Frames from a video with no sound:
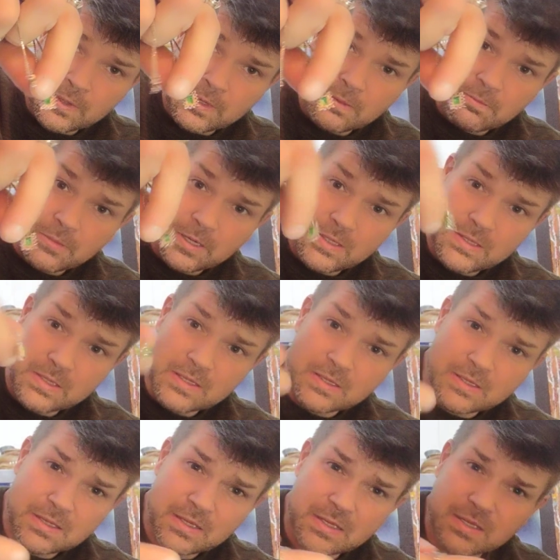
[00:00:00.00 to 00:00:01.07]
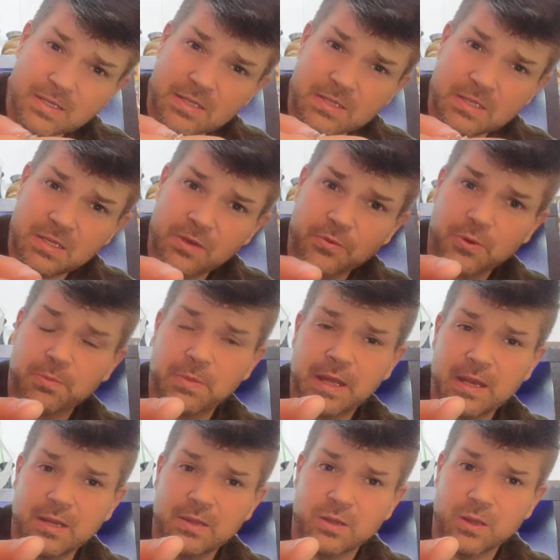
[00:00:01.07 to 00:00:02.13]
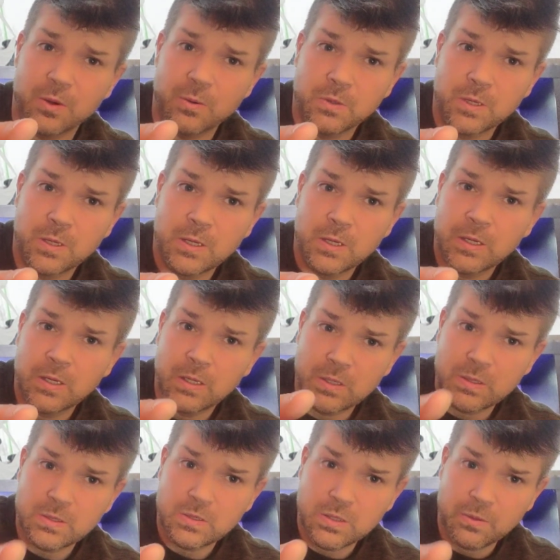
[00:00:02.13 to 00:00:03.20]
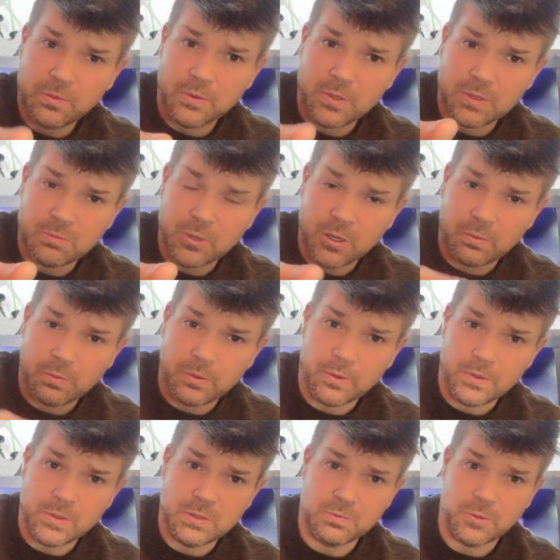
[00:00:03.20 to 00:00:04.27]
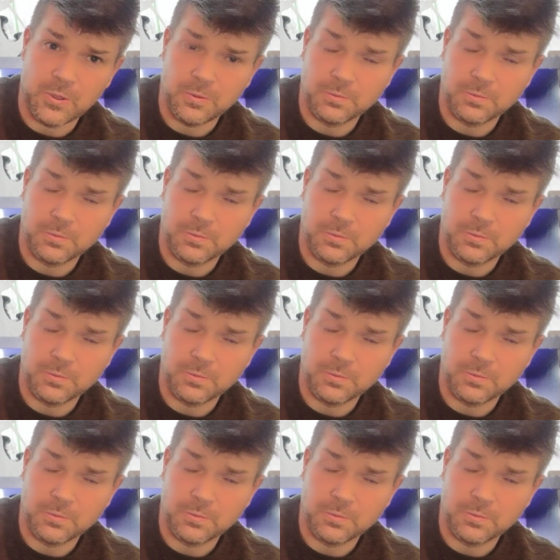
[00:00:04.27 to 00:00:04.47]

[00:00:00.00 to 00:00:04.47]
But it's a silver pendant though. And the silver is marked very small.